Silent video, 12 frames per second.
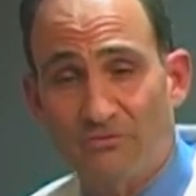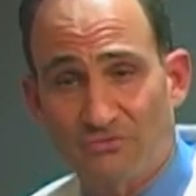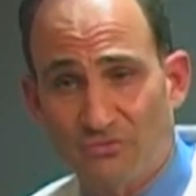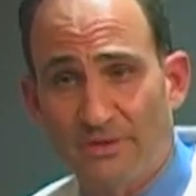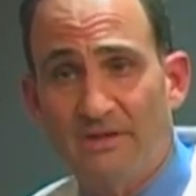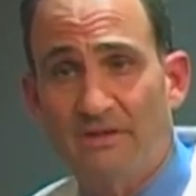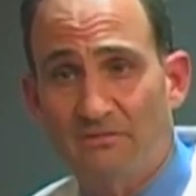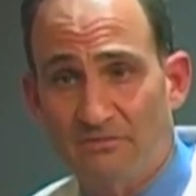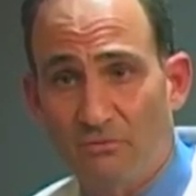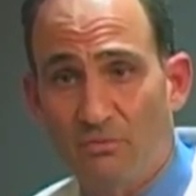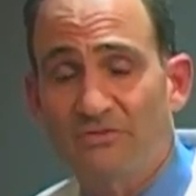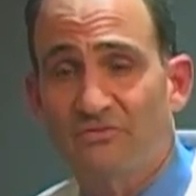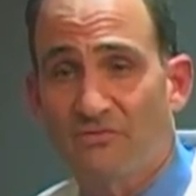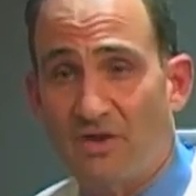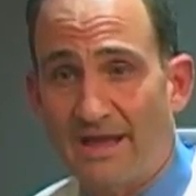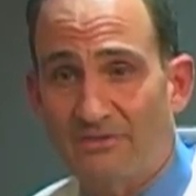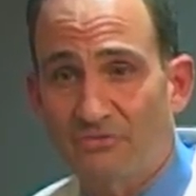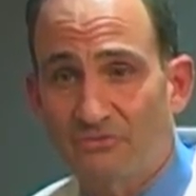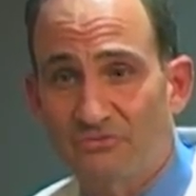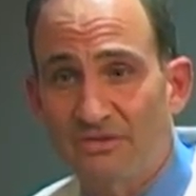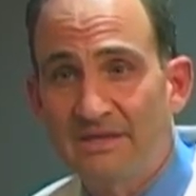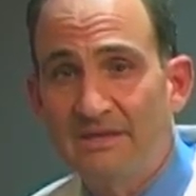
for treating wrist fractures.